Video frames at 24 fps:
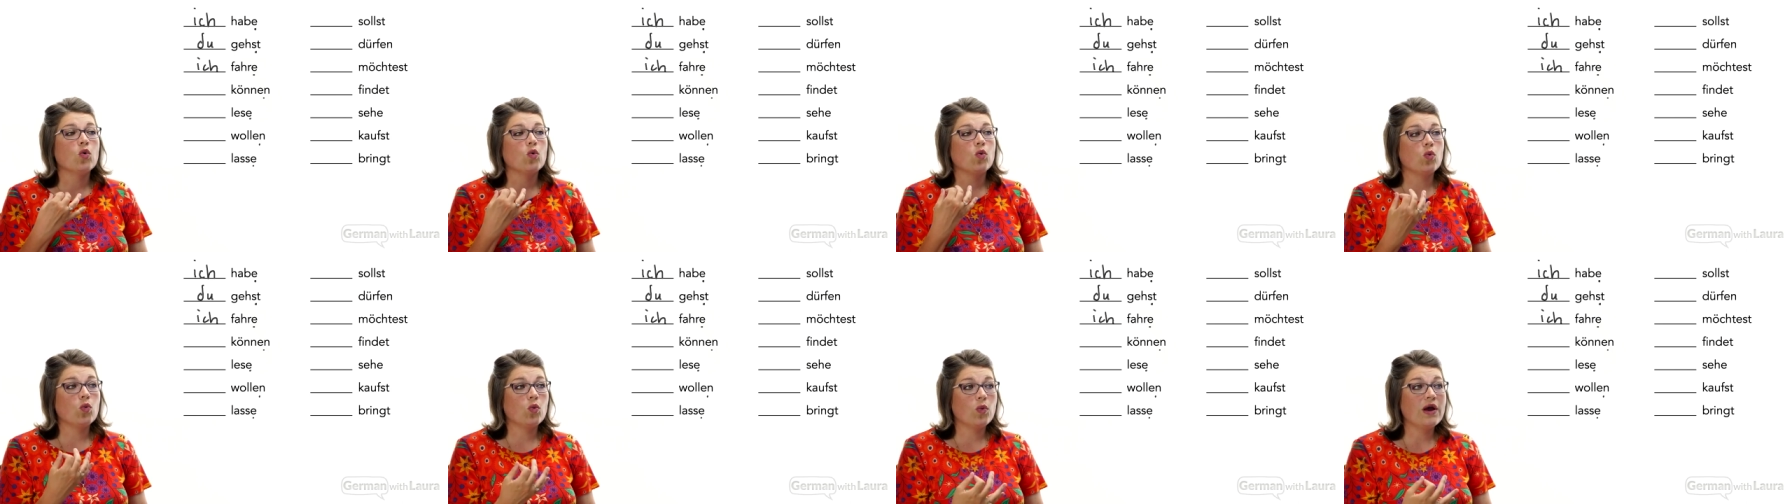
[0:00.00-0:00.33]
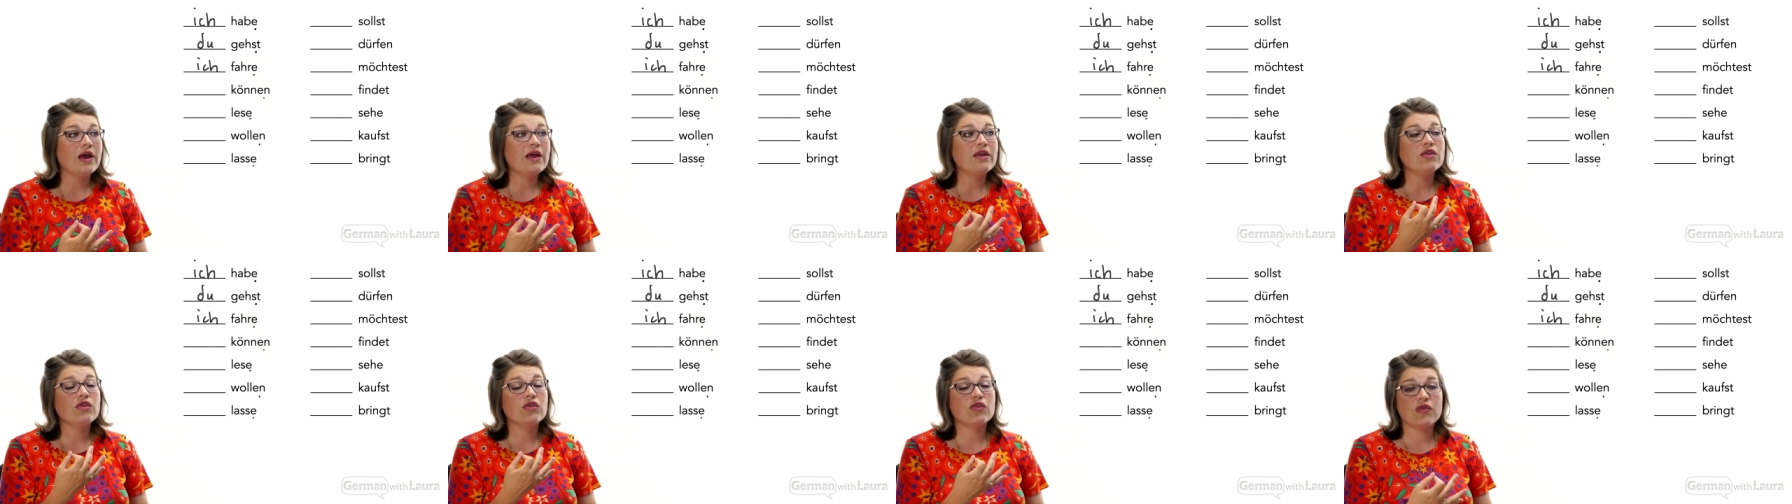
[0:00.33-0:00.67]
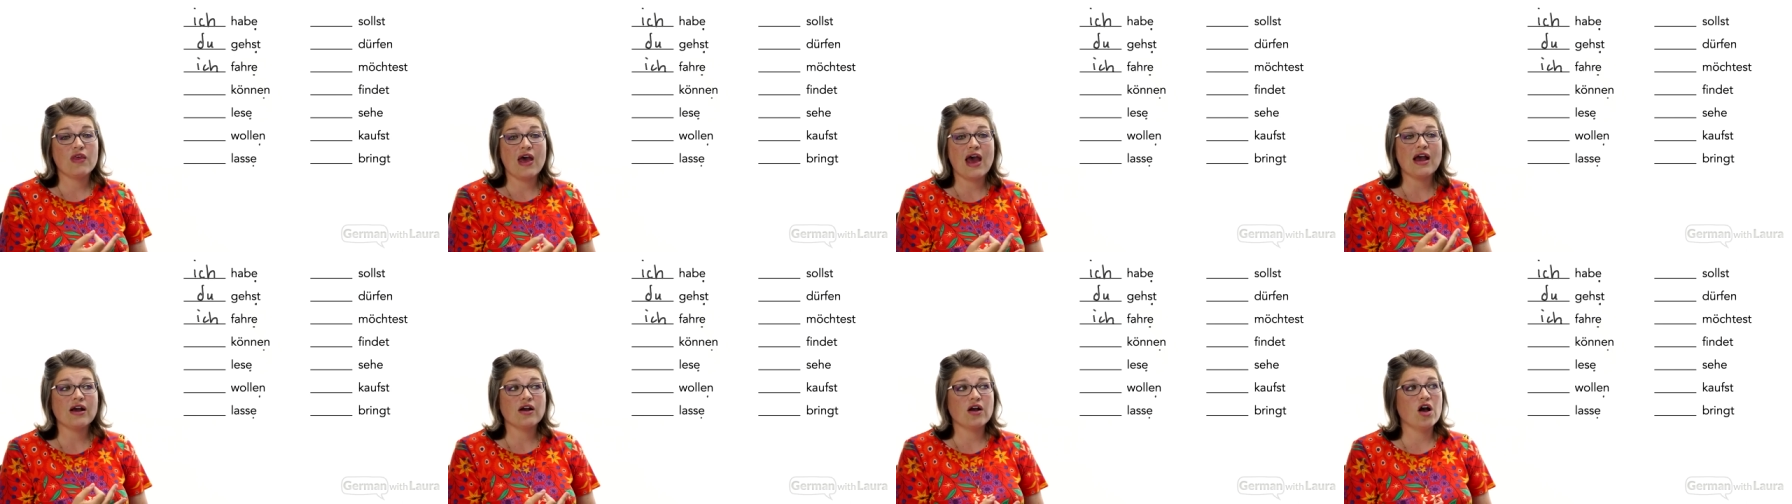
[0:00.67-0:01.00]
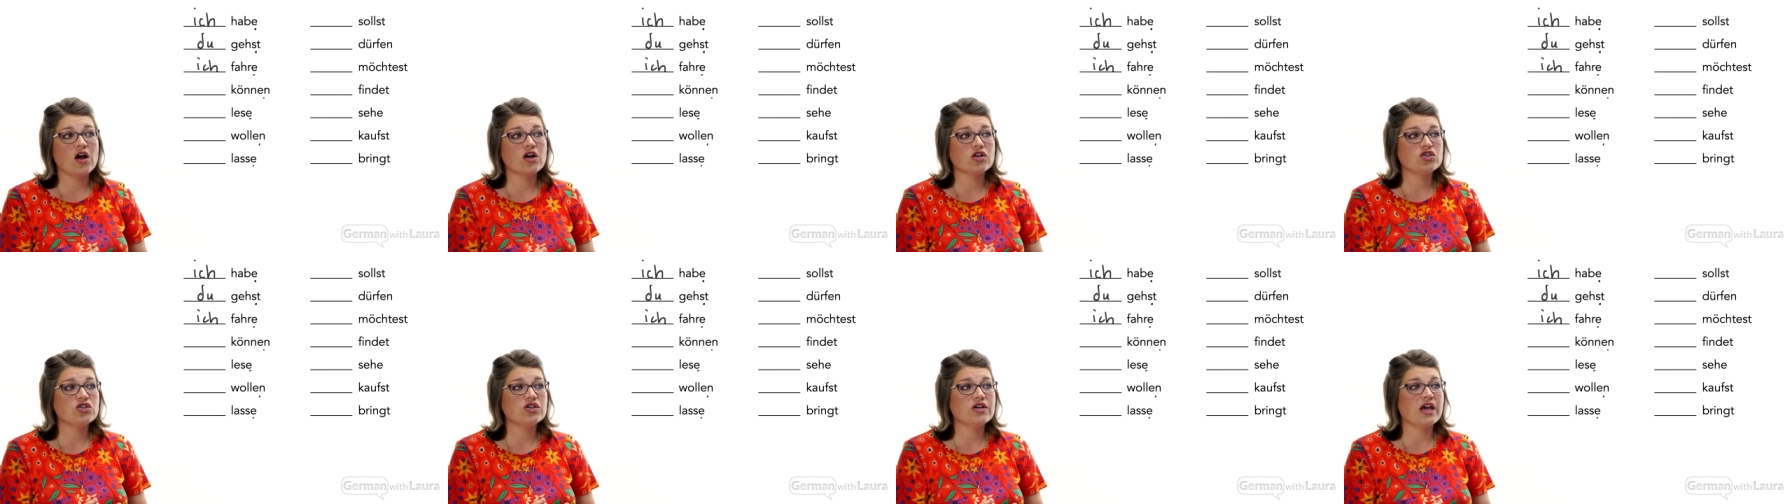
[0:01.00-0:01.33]
with that
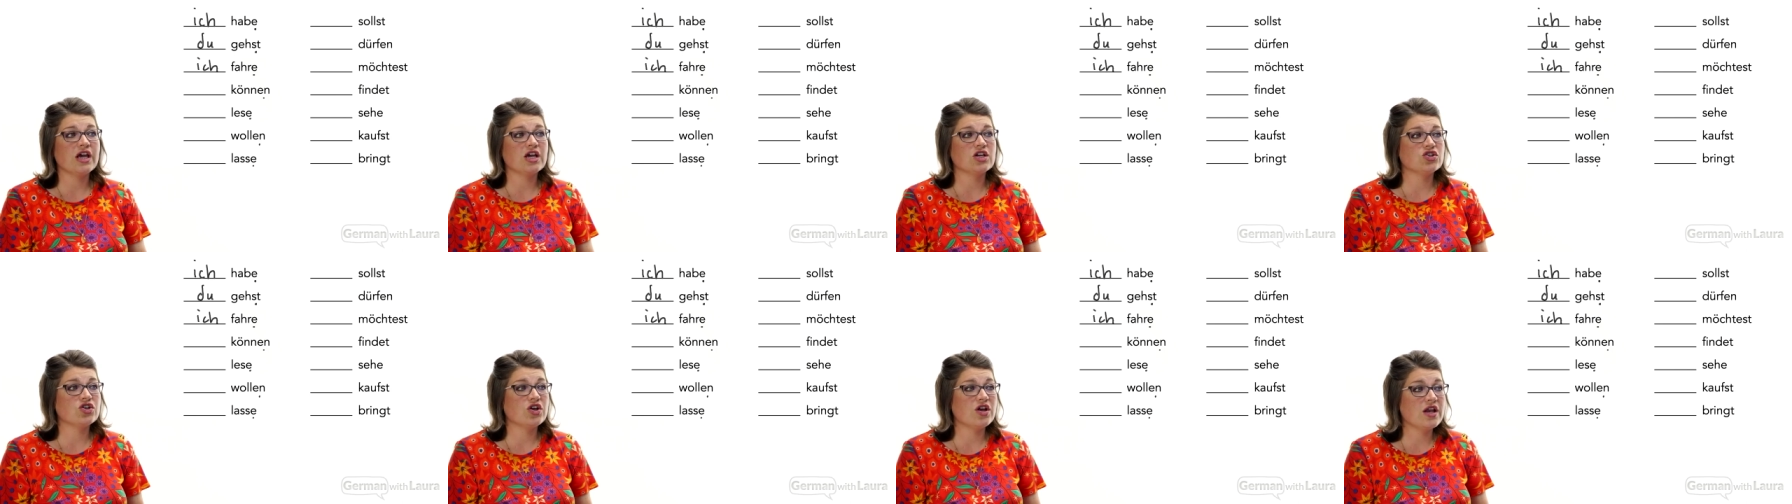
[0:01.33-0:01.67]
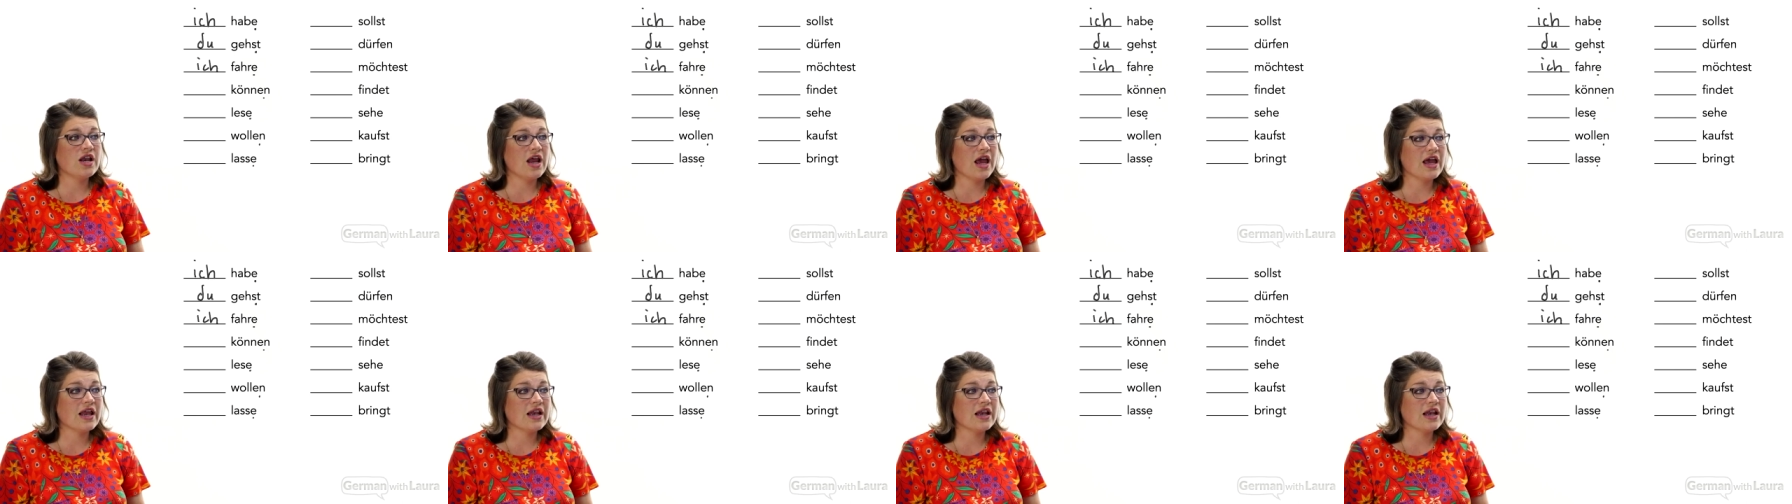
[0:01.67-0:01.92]
conjugation.